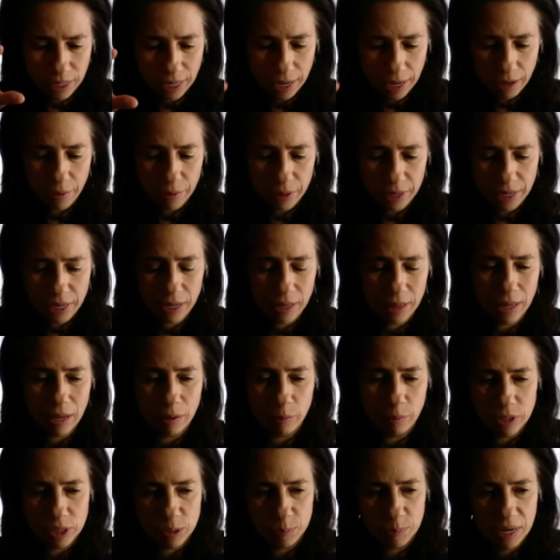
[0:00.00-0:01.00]
area that
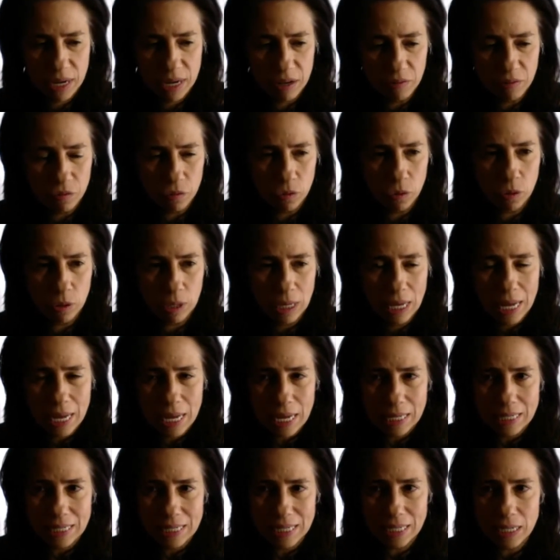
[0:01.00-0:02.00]
was painful,
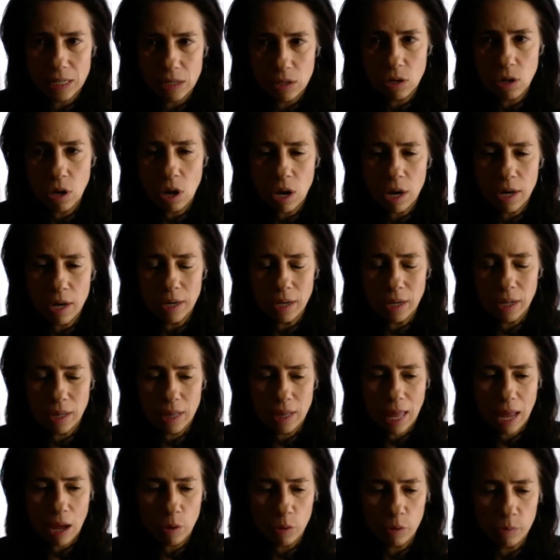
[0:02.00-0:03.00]
did not
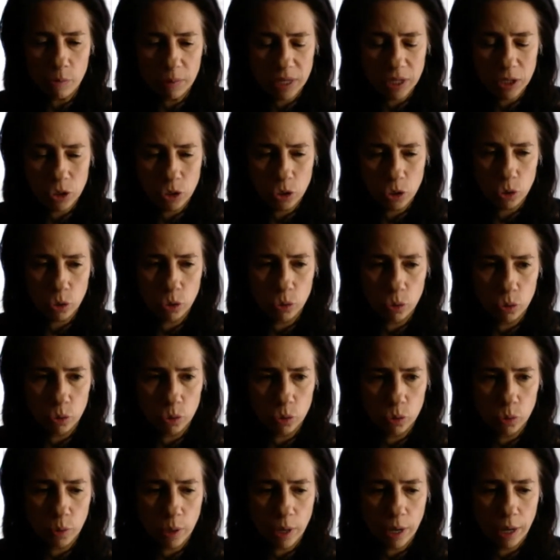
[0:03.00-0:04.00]
allow me
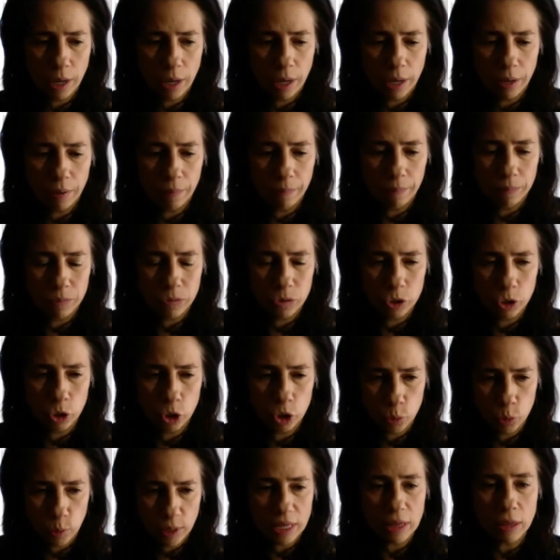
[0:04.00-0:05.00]
to
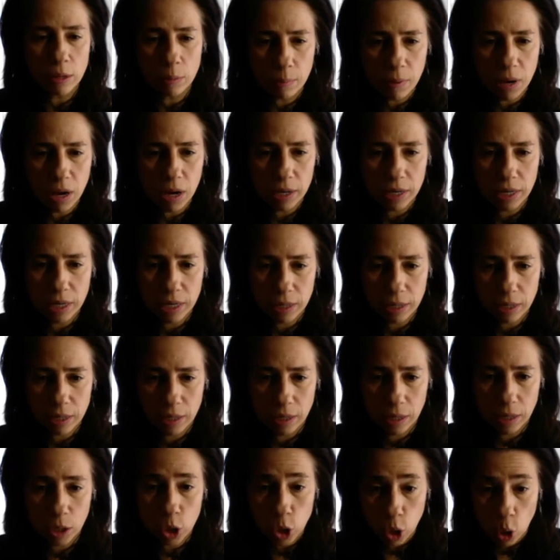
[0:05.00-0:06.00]
treat the body
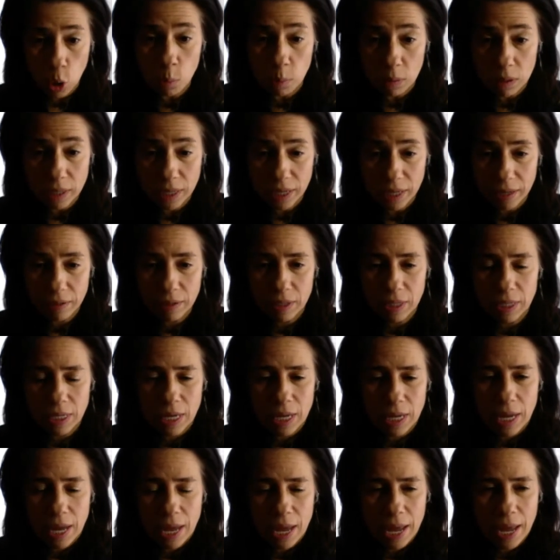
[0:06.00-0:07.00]
globally.
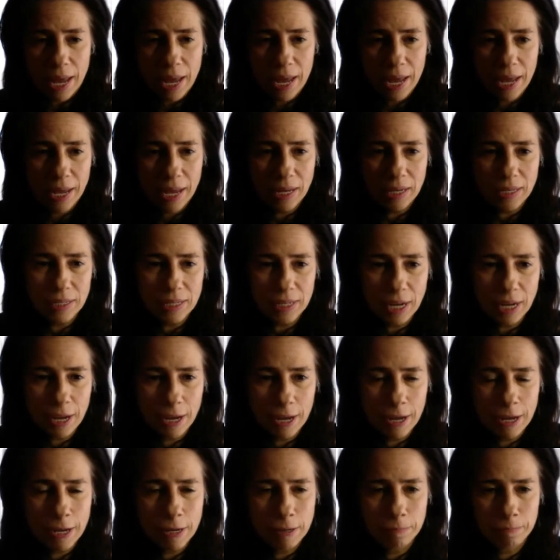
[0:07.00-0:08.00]
And
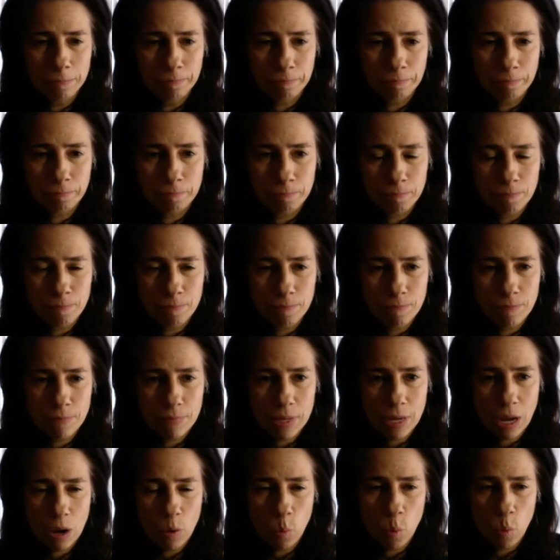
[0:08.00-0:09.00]

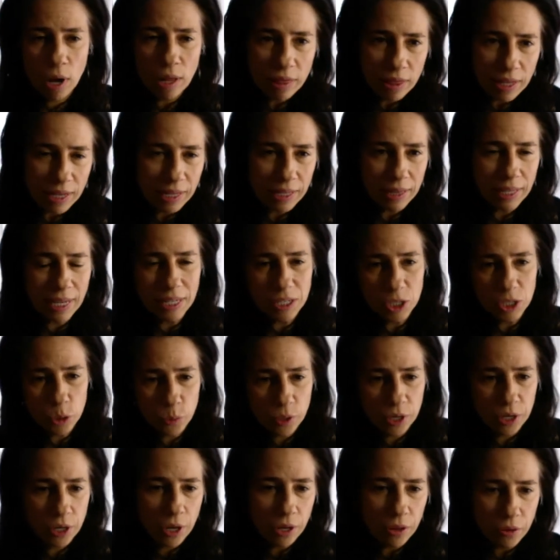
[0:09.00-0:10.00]
one thing led to
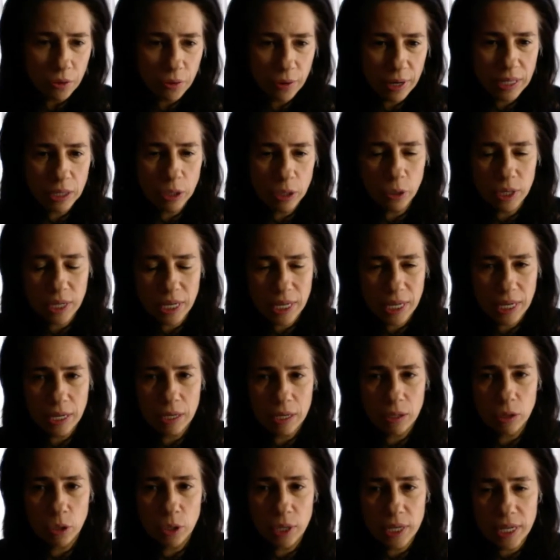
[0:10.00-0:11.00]
another, and
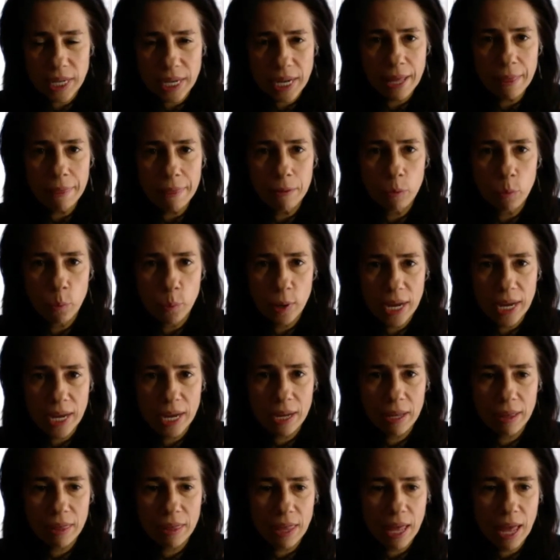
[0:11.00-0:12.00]
looking at the
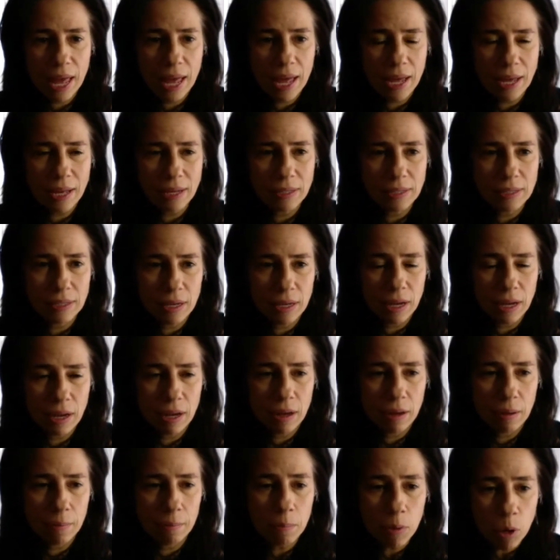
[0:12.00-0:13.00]
way that
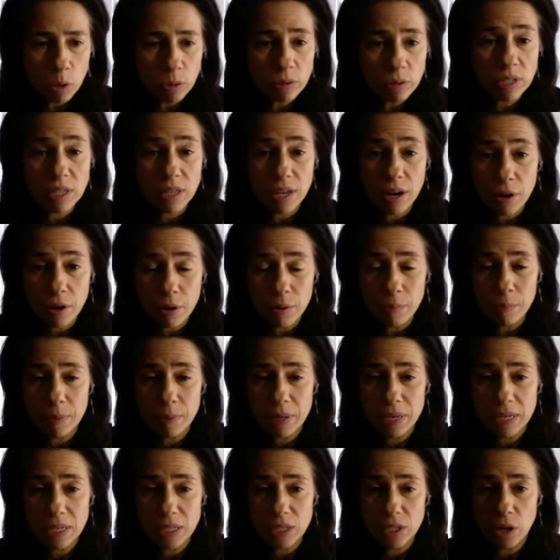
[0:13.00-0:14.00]
most
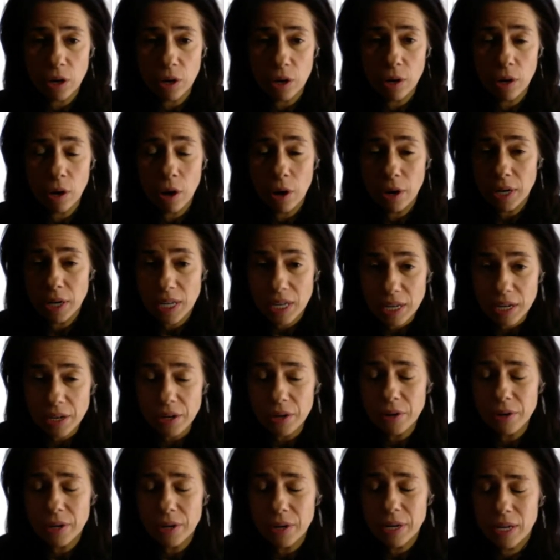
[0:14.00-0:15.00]
therapies are
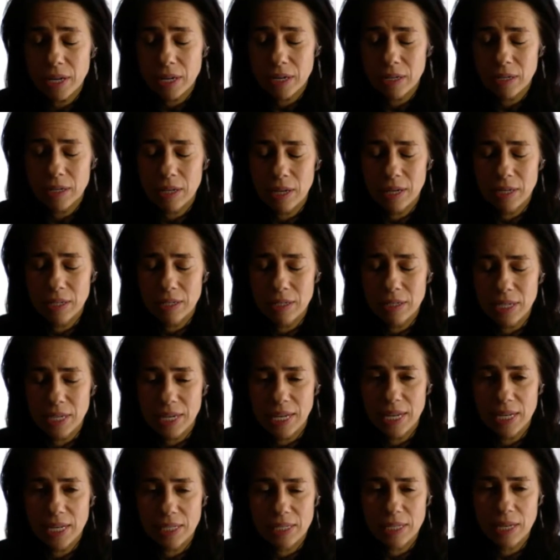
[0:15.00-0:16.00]
geared in
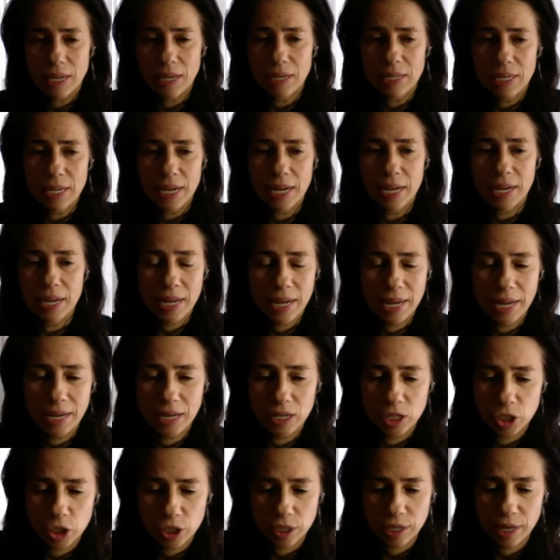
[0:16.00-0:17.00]
today's day and
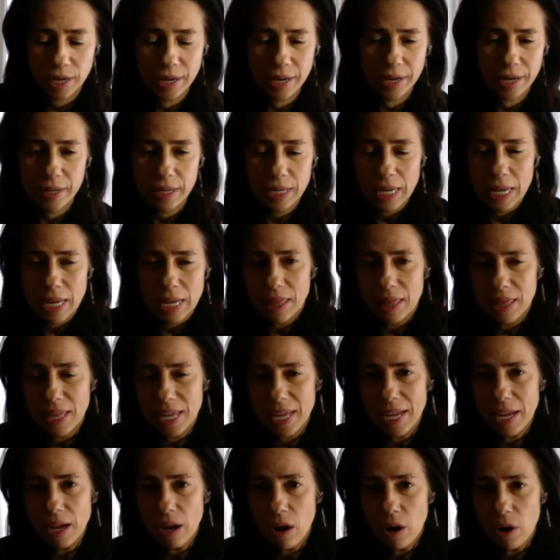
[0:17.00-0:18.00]
age,
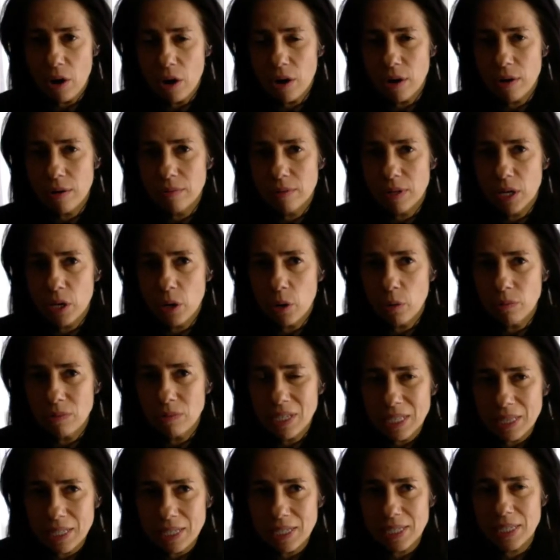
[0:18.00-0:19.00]
they are,
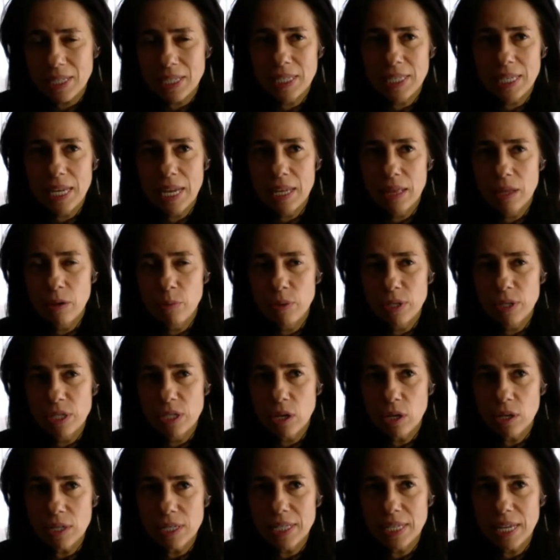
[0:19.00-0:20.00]
needless to say, the
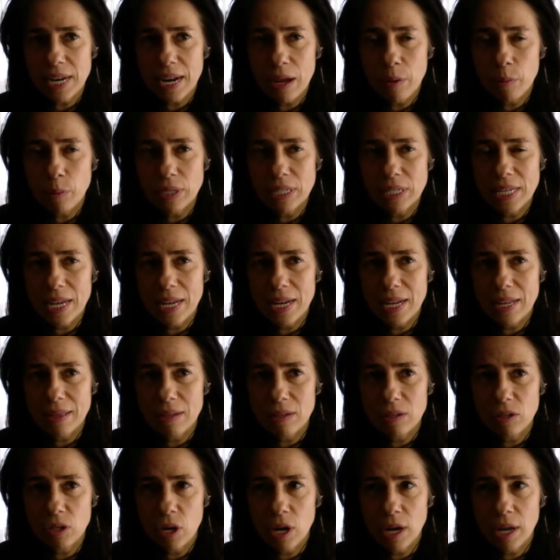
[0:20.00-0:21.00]
results that I would get at
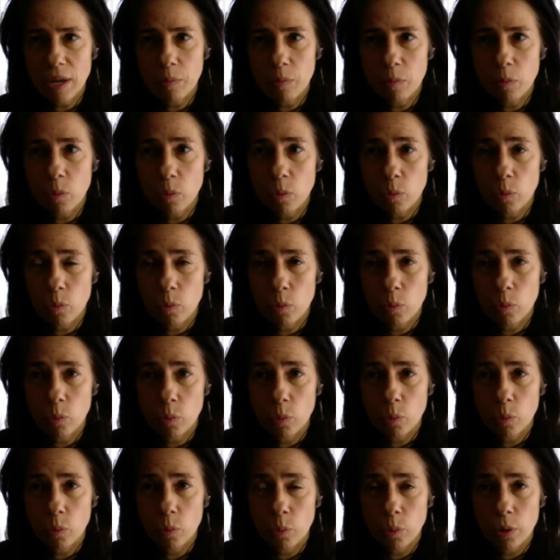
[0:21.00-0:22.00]
the time
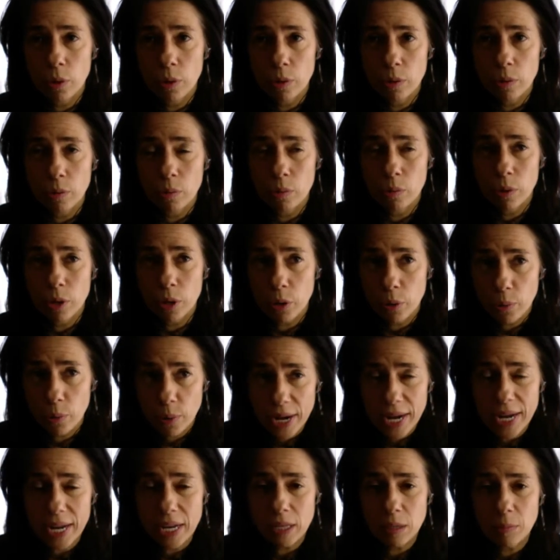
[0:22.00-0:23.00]
were
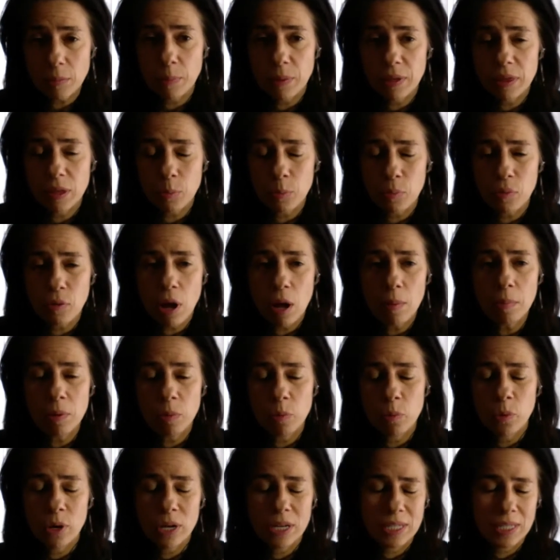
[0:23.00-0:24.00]
great, but the problem
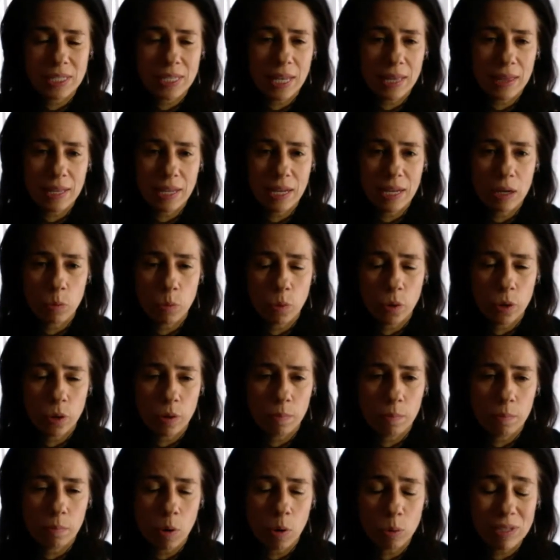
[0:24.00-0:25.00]
was that they were
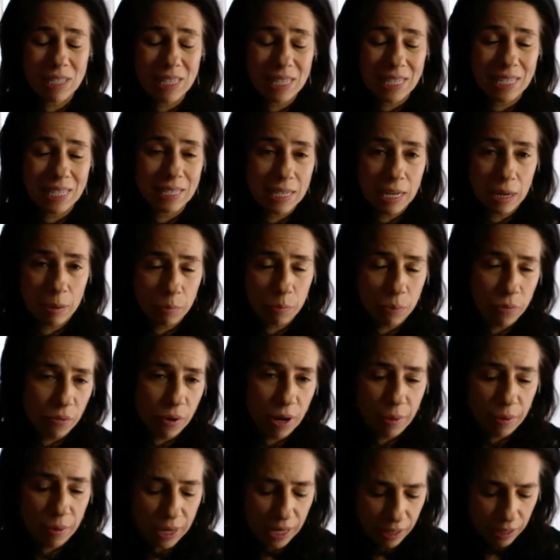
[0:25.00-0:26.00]
mostly temporary.